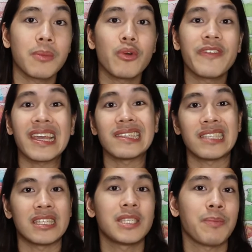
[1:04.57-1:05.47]
the movie
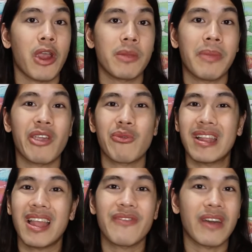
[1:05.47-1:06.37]
is inspired by
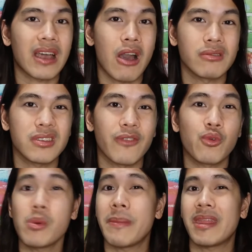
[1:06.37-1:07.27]
real life accounts
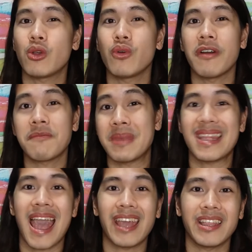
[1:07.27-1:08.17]
of women who have
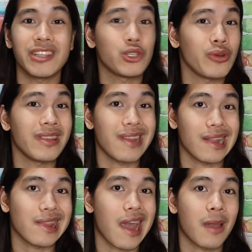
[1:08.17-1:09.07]
been hiding during
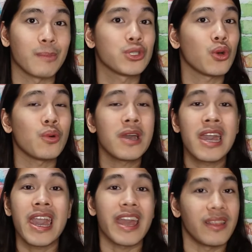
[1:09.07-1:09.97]
that time. So
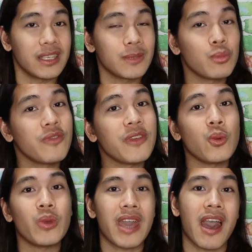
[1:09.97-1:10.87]
in this
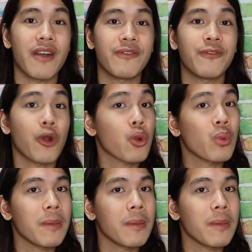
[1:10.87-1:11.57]
movie, we have four